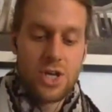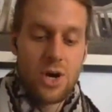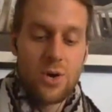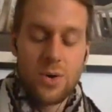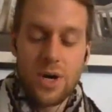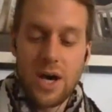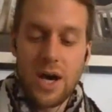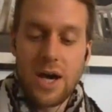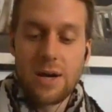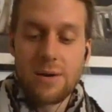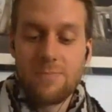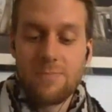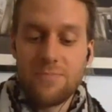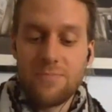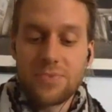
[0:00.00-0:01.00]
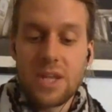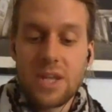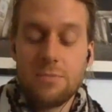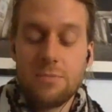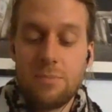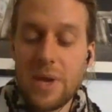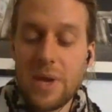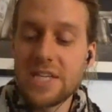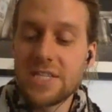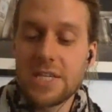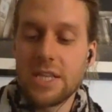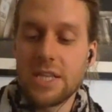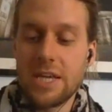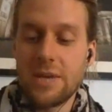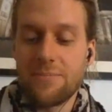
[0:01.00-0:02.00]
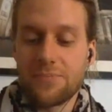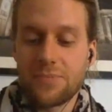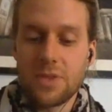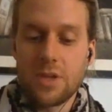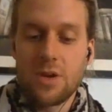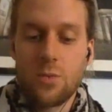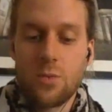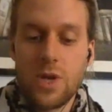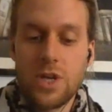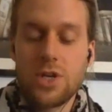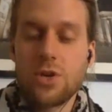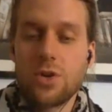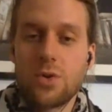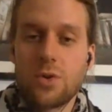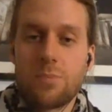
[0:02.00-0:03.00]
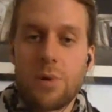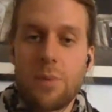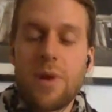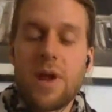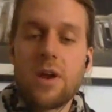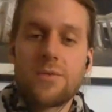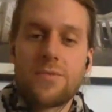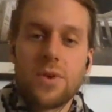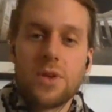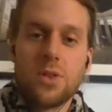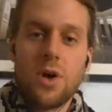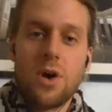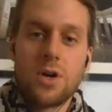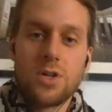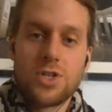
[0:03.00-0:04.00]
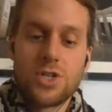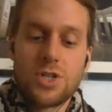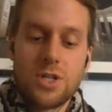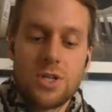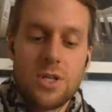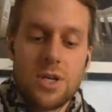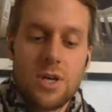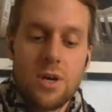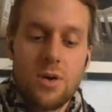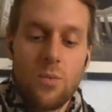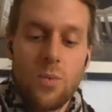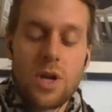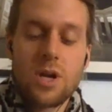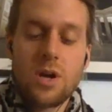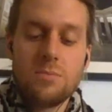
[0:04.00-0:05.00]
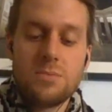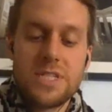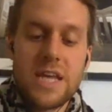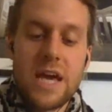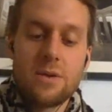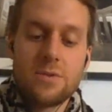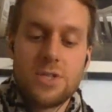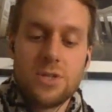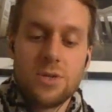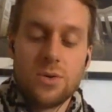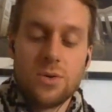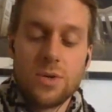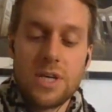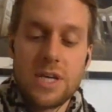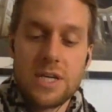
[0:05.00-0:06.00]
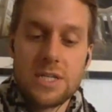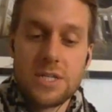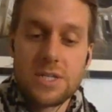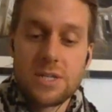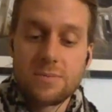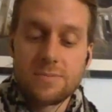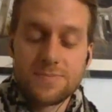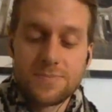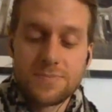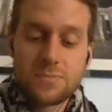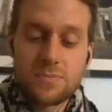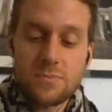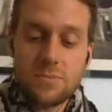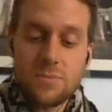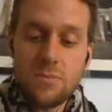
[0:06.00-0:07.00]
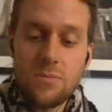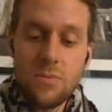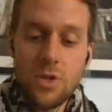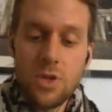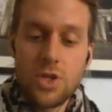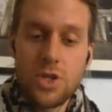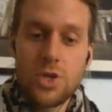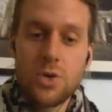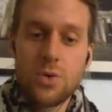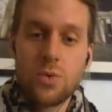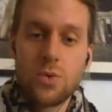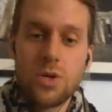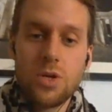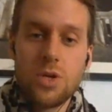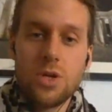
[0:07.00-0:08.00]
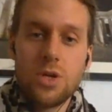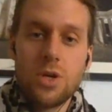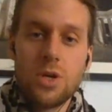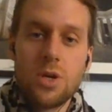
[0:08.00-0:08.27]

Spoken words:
So basically, when you're preparing for a launch, what it comes down to is I